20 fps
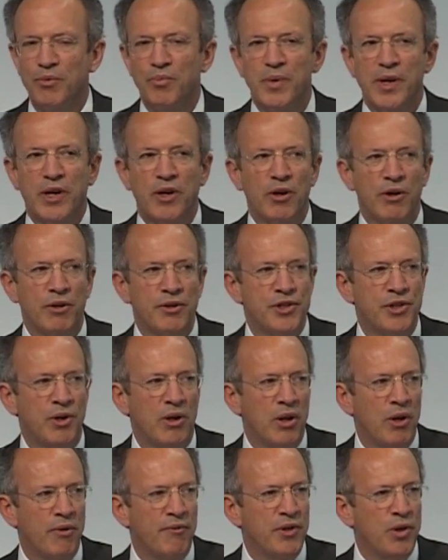recurs
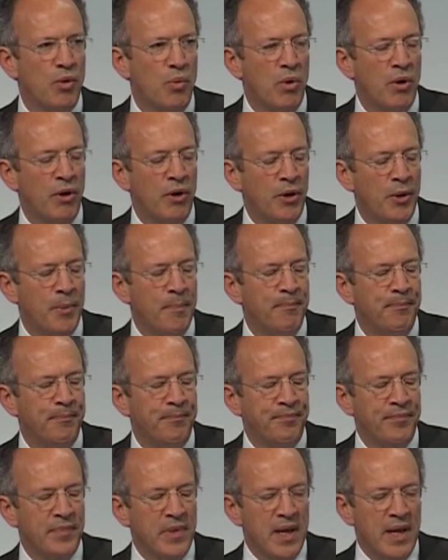all over the world.
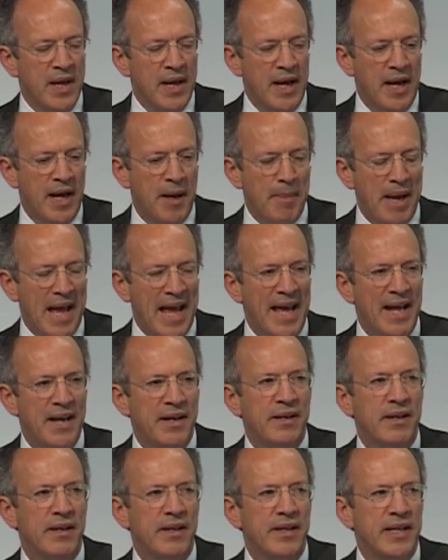
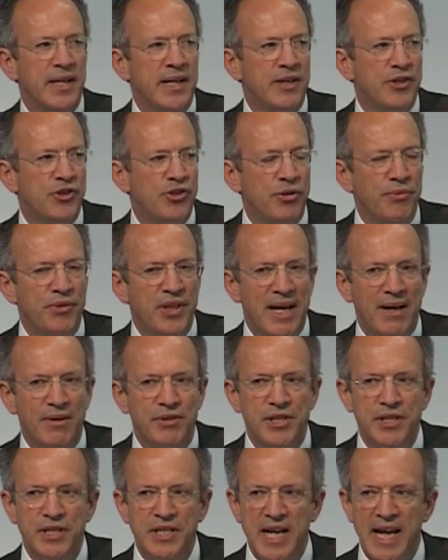And in
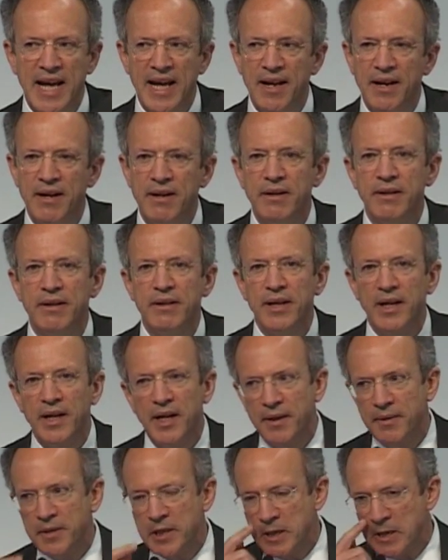2010,
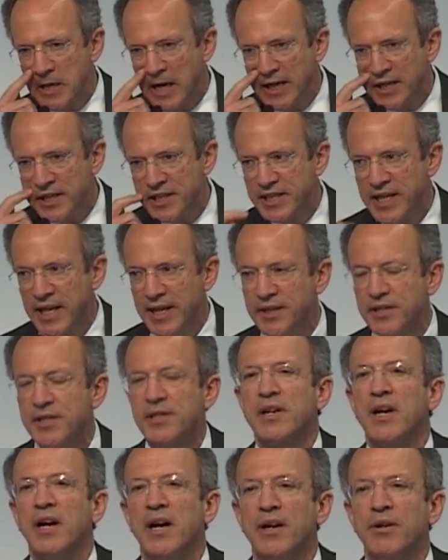the United
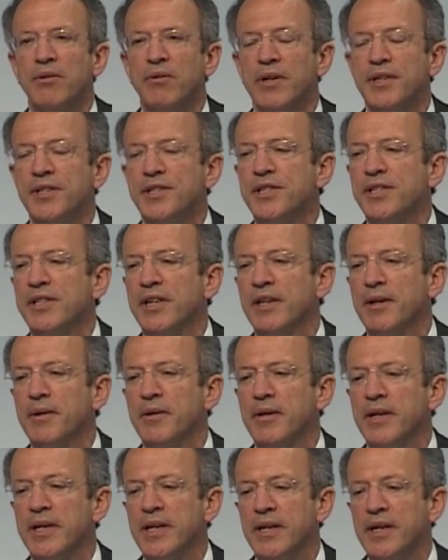States Congress,
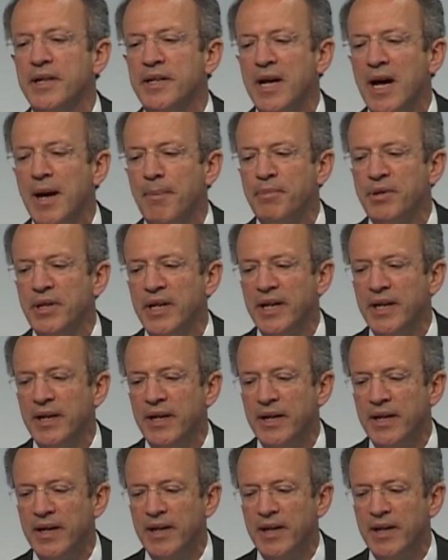in adopting